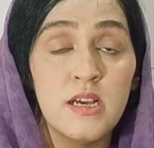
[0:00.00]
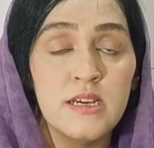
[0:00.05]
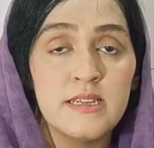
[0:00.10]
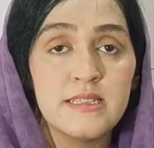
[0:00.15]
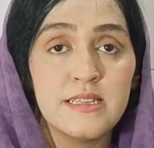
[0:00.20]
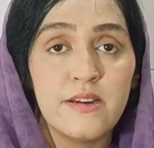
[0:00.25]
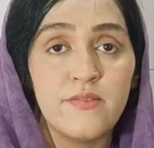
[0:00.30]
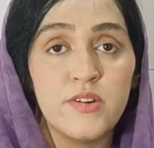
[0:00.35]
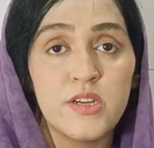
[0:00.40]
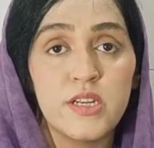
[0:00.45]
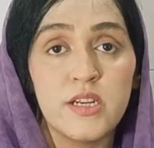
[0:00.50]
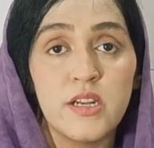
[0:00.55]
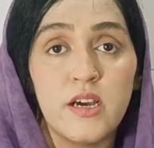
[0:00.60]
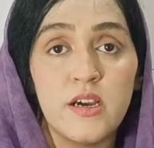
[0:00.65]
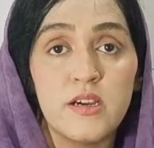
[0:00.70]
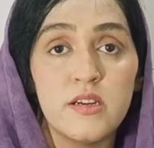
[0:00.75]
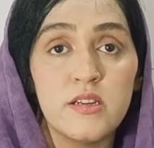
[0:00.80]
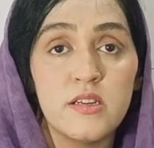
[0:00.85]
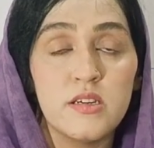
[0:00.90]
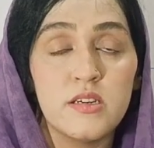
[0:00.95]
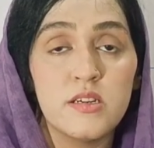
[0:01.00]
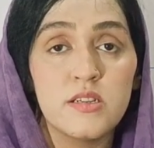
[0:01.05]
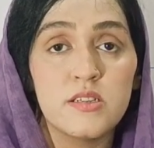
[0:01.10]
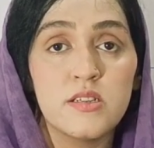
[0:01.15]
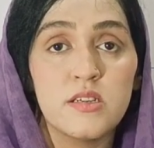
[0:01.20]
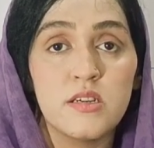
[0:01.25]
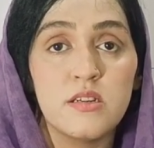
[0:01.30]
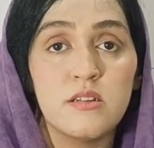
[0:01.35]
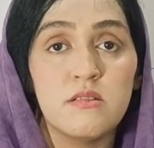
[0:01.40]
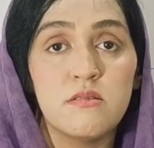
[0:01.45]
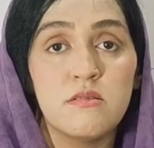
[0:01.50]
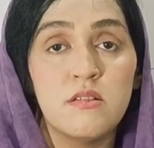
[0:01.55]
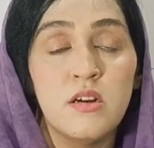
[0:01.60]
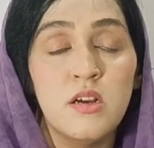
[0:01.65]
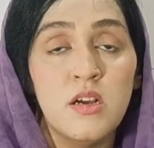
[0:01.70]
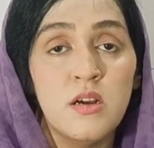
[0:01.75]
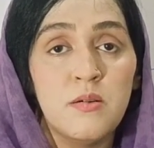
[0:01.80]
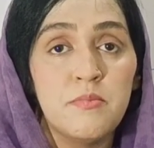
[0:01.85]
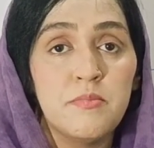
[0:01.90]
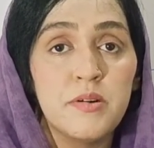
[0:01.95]
79 years in
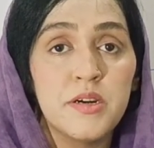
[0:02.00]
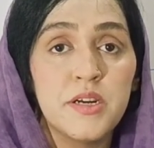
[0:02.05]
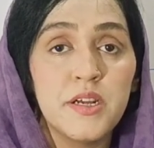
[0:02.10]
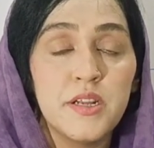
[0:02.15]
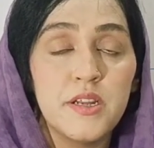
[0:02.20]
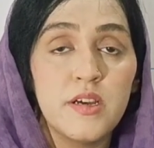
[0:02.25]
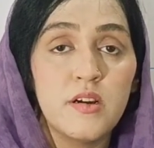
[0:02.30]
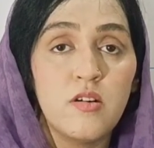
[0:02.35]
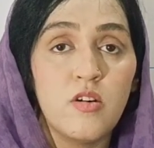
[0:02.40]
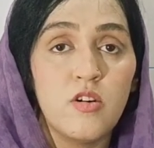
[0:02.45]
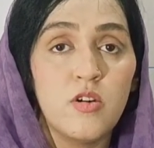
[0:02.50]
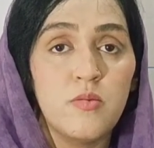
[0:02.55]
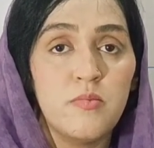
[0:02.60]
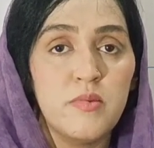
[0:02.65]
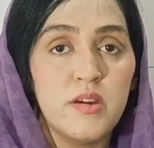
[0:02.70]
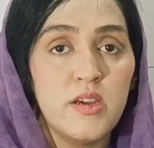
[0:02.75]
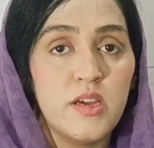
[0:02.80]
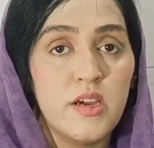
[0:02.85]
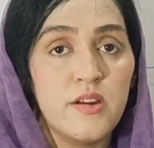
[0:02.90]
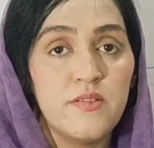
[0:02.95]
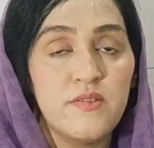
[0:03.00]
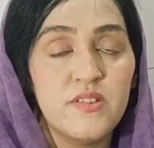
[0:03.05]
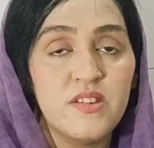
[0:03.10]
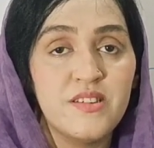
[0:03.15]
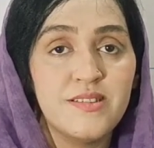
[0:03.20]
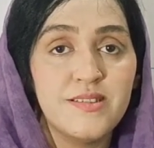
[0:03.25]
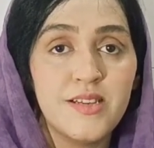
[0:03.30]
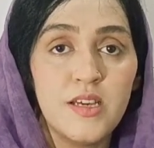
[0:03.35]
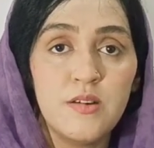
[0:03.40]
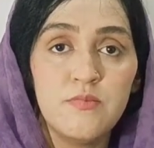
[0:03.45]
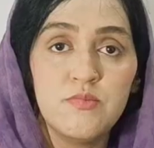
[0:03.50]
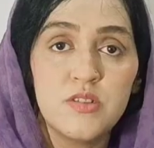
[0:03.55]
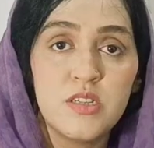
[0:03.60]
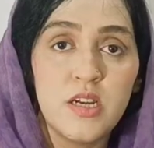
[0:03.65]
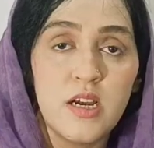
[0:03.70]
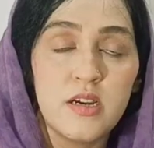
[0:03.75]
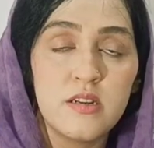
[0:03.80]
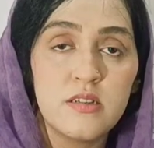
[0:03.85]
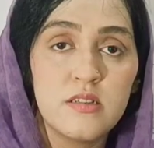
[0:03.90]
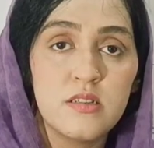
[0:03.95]
Britain economy, and with the same
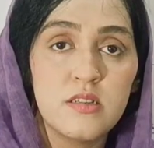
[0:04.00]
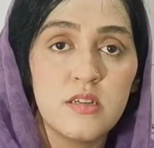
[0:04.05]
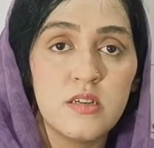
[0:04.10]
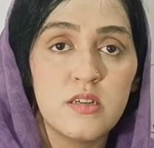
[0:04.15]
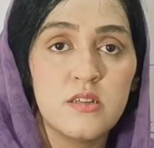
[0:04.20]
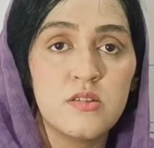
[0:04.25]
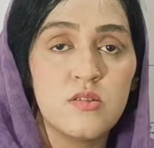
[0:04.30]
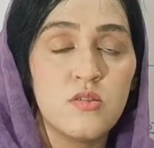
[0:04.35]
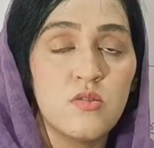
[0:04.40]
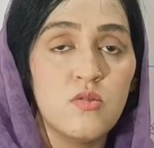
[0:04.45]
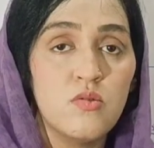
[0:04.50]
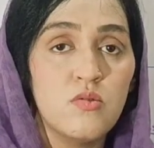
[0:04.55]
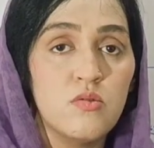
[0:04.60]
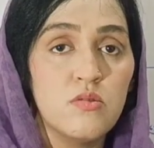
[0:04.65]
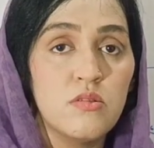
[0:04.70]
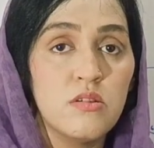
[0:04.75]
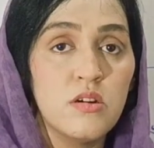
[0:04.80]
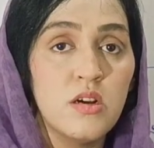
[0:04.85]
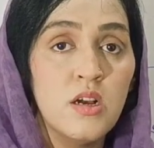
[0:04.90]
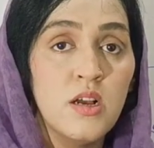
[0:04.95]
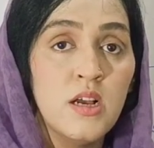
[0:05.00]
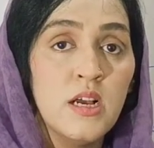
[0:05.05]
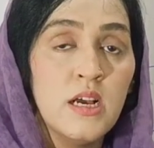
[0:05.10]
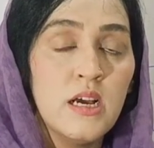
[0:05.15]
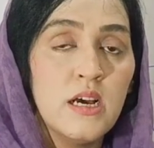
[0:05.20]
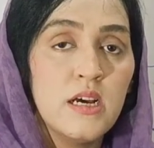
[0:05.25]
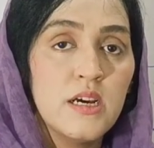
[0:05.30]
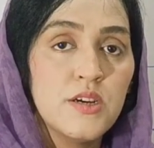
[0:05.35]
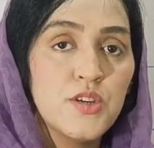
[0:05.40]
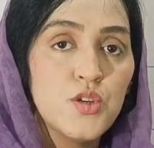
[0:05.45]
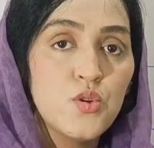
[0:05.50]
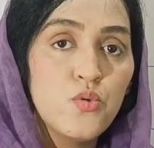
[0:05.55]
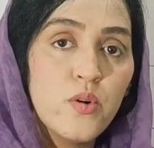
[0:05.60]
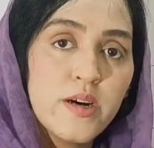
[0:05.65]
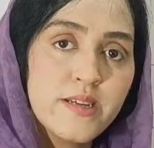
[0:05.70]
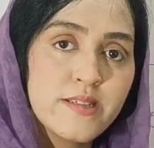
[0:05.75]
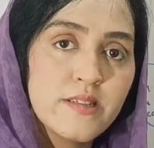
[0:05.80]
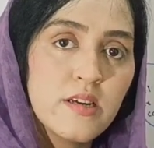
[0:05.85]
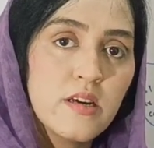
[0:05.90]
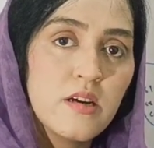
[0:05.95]
statistics on
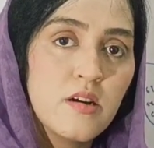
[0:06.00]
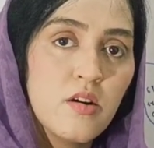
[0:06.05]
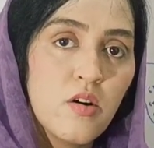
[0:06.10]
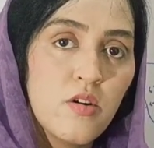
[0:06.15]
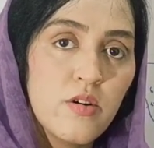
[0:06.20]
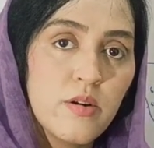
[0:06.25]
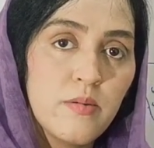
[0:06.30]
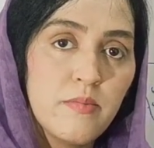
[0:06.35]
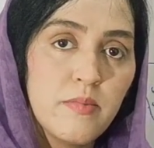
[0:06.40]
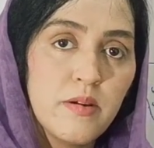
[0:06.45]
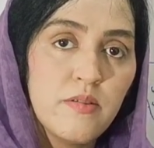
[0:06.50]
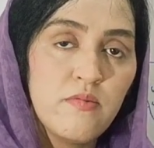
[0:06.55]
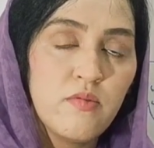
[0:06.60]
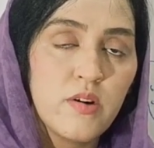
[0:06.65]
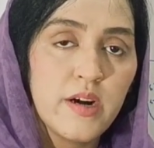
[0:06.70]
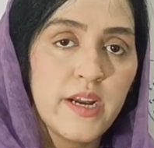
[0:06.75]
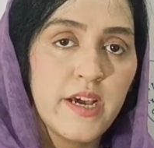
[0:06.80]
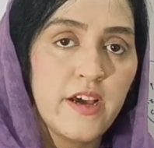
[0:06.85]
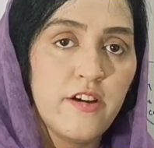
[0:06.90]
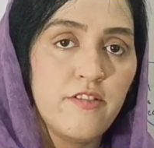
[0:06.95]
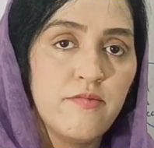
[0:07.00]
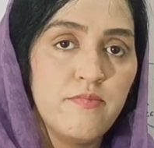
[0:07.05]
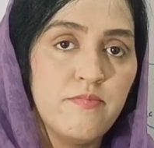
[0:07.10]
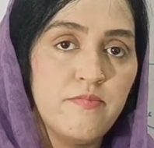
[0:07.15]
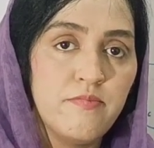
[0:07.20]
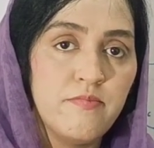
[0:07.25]
USA economy, what have